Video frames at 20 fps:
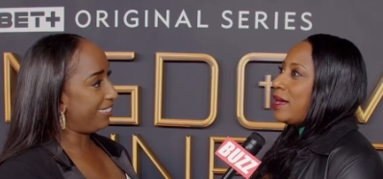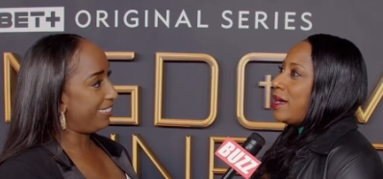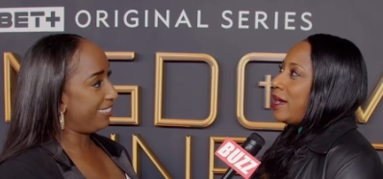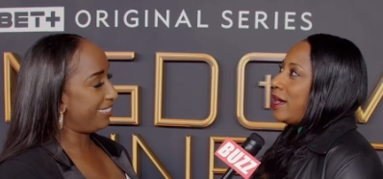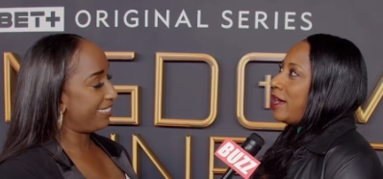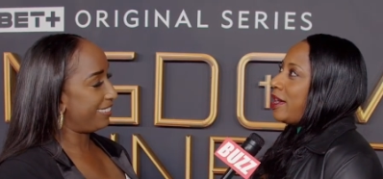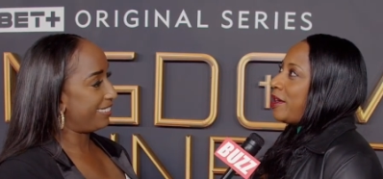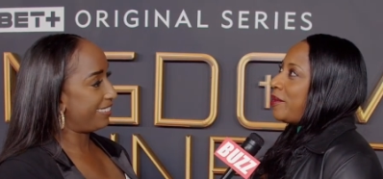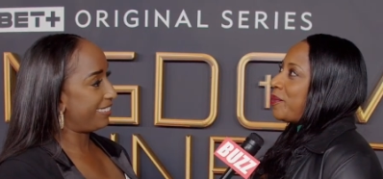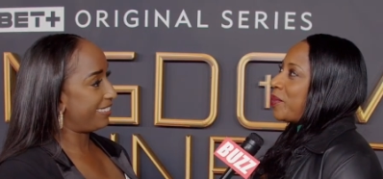
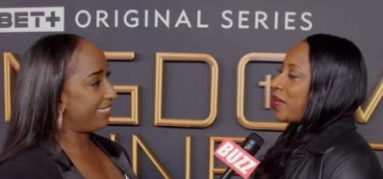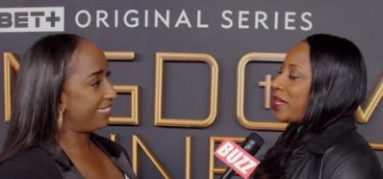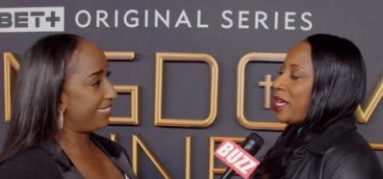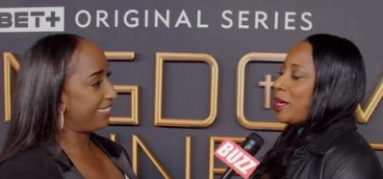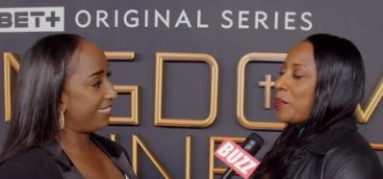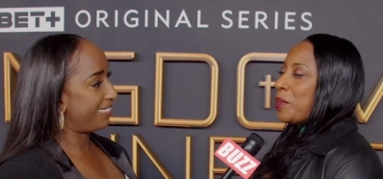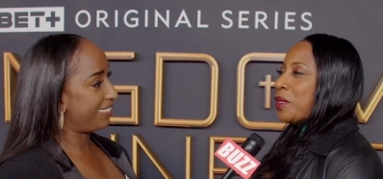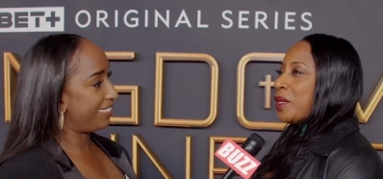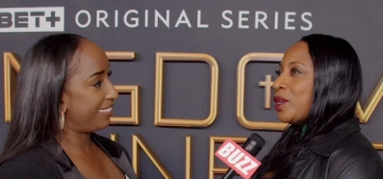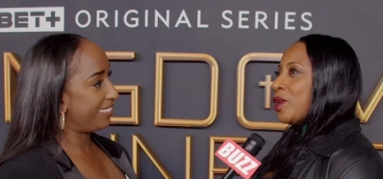Speaker 1: Um, but
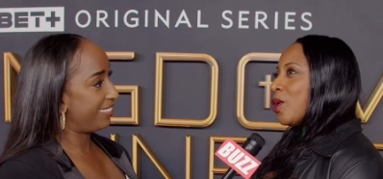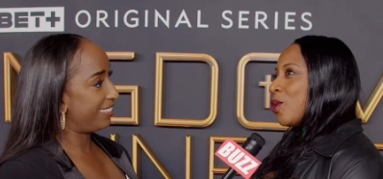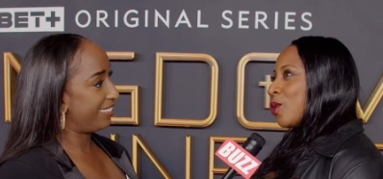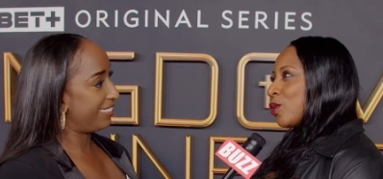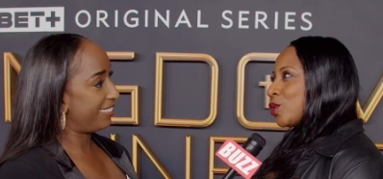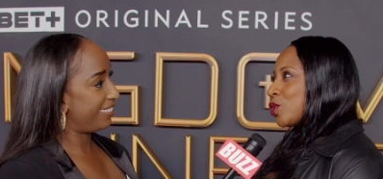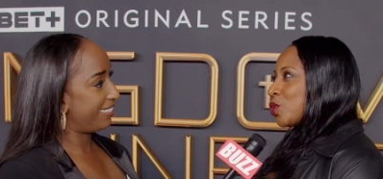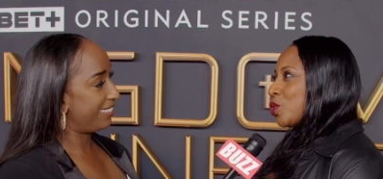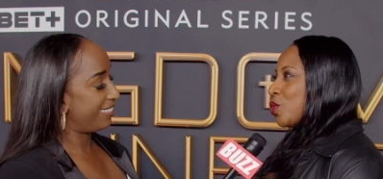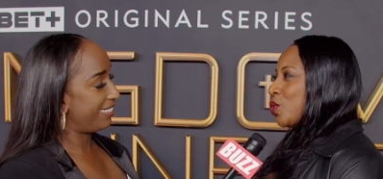keeping it old
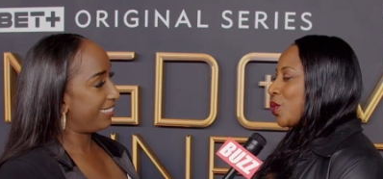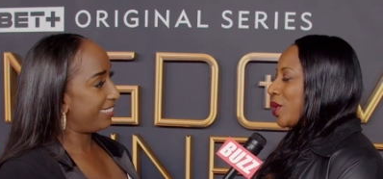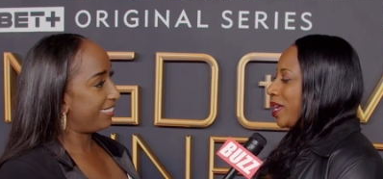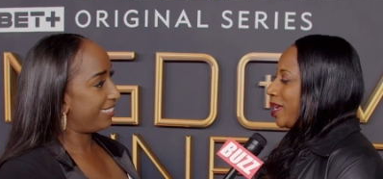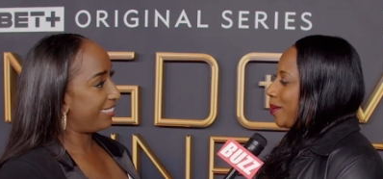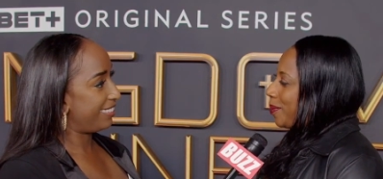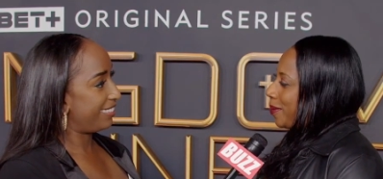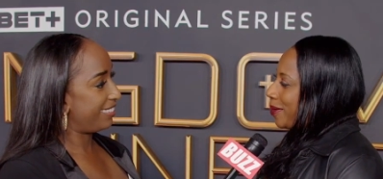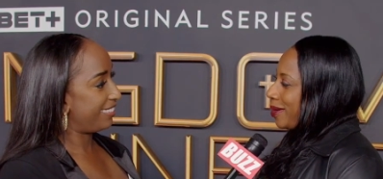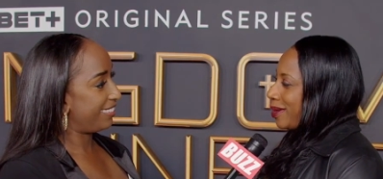school,
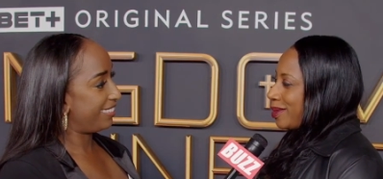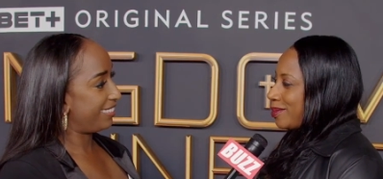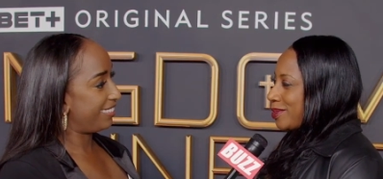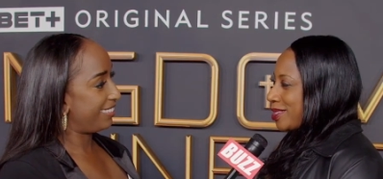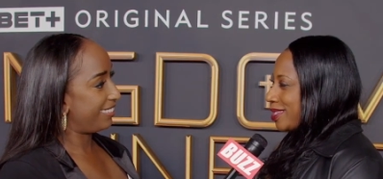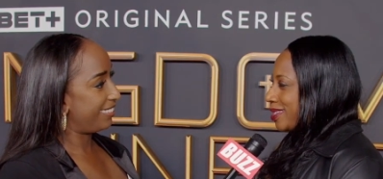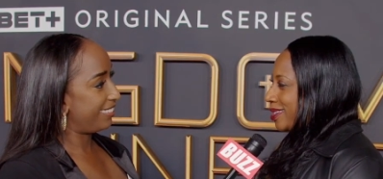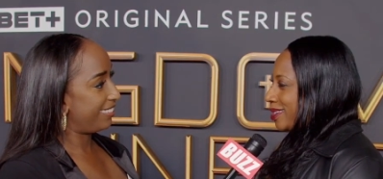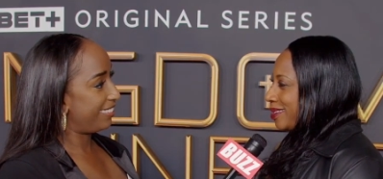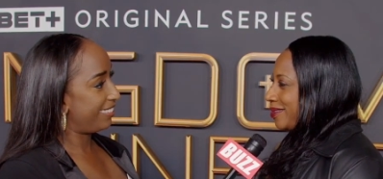
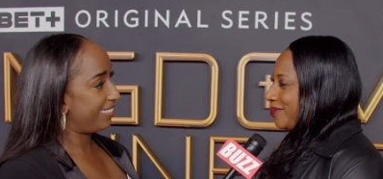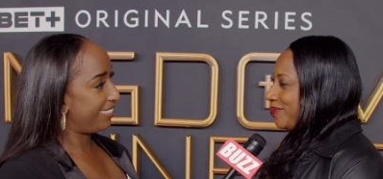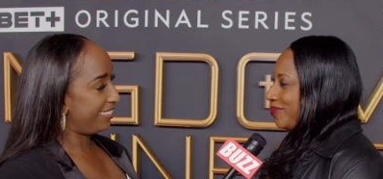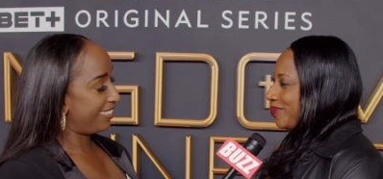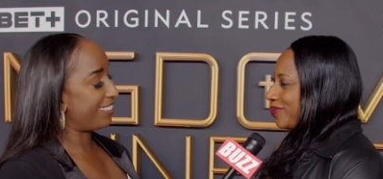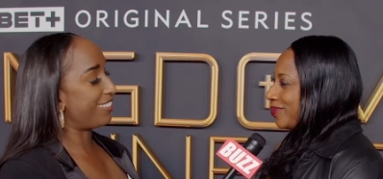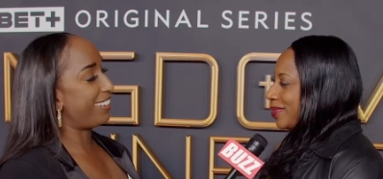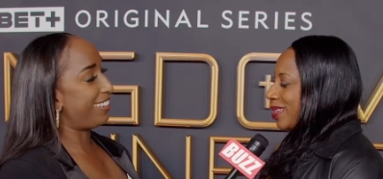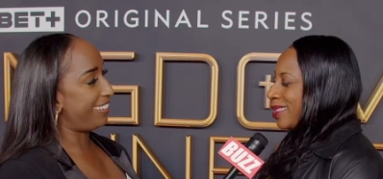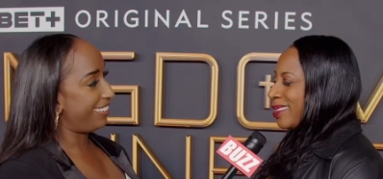EPMD.
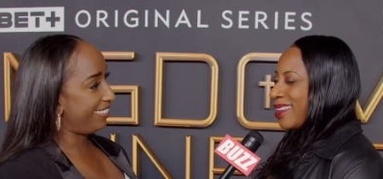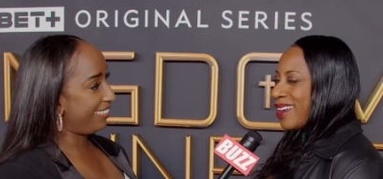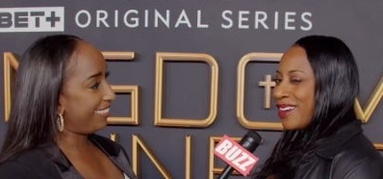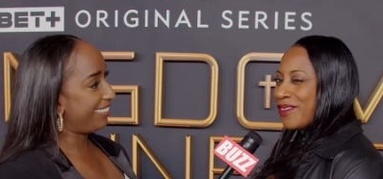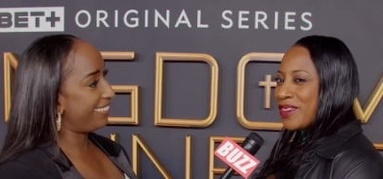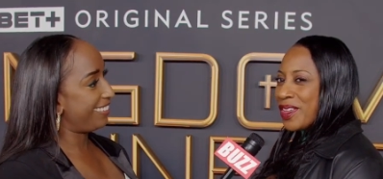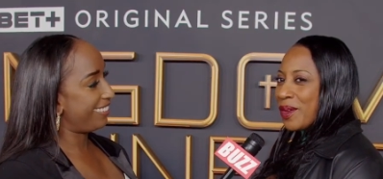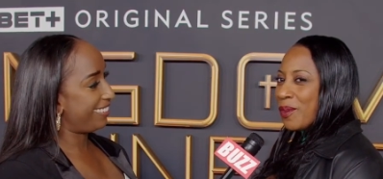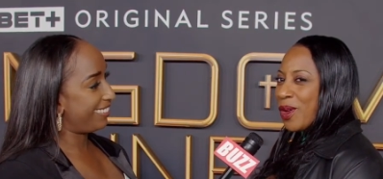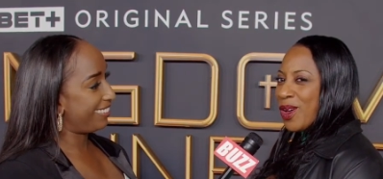Okay. Love
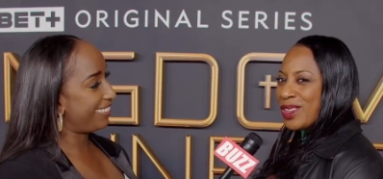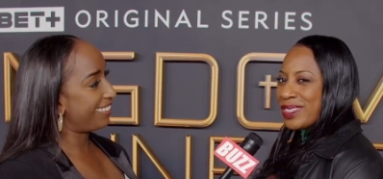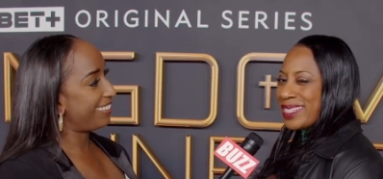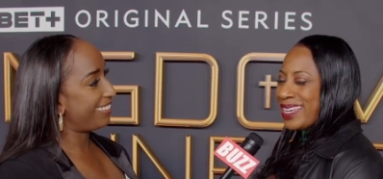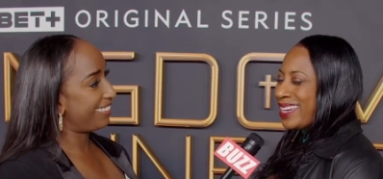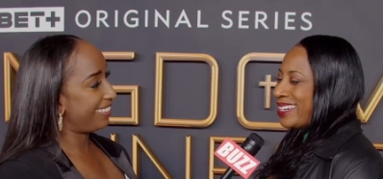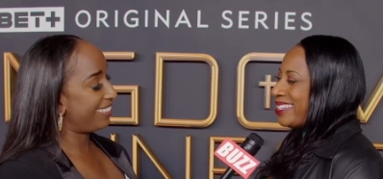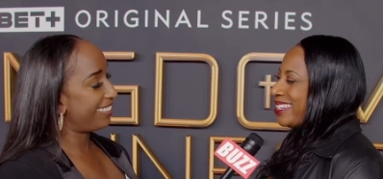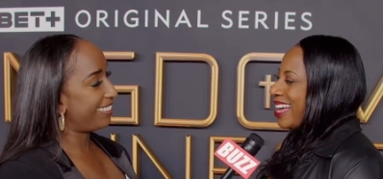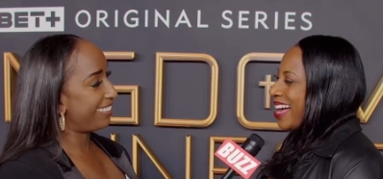them all
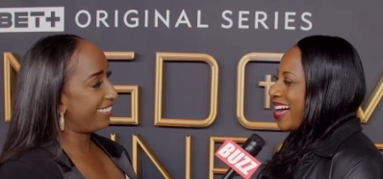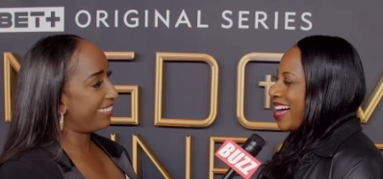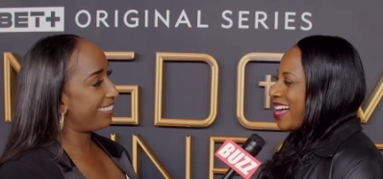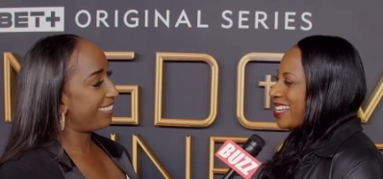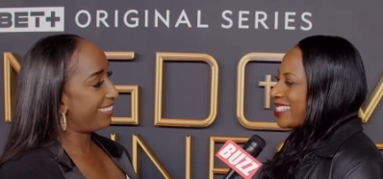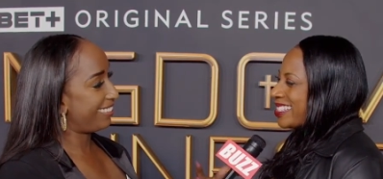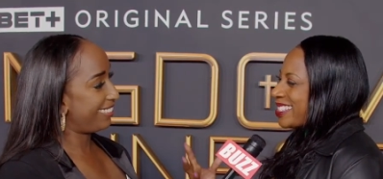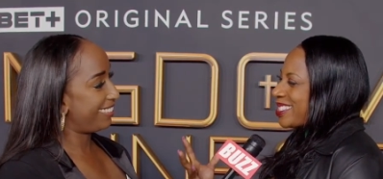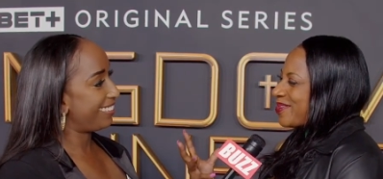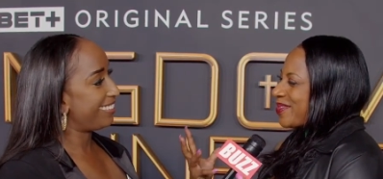day. Nas
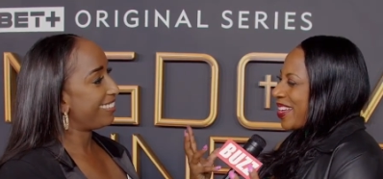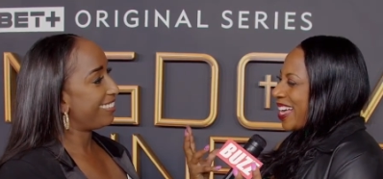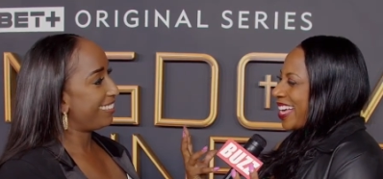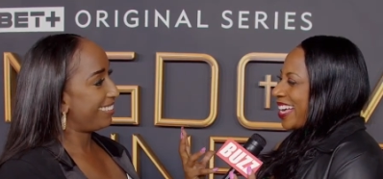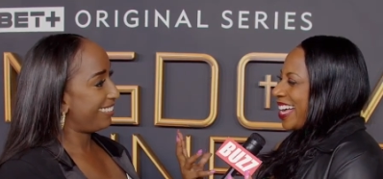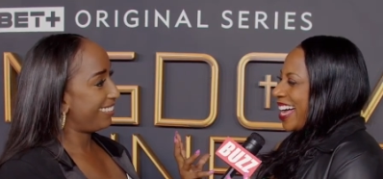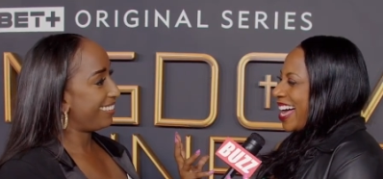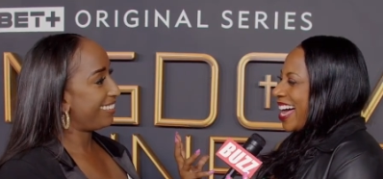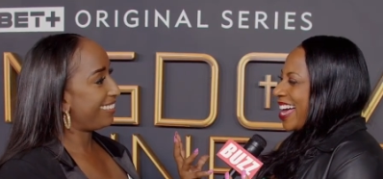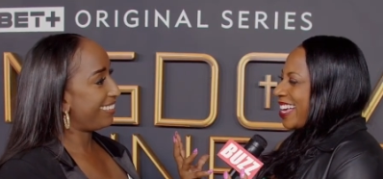is my
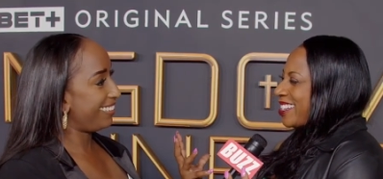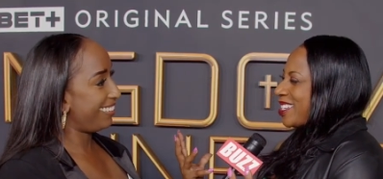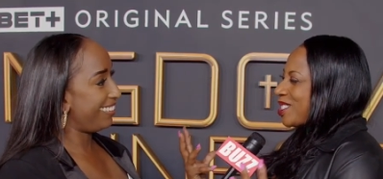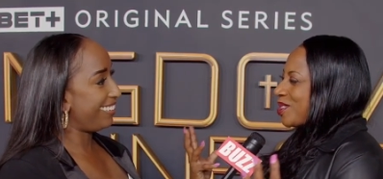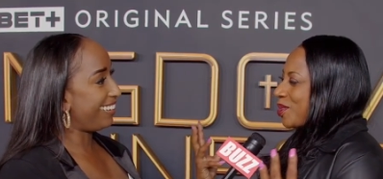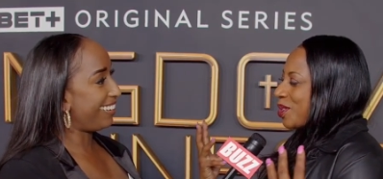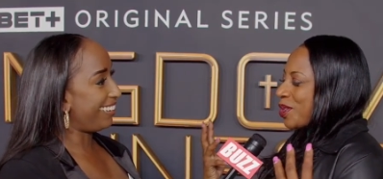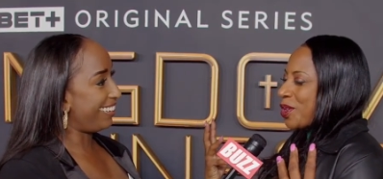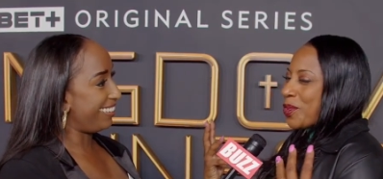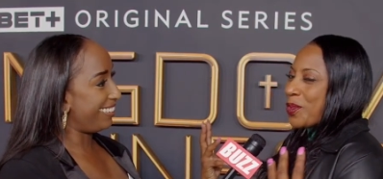guy because yeah. we're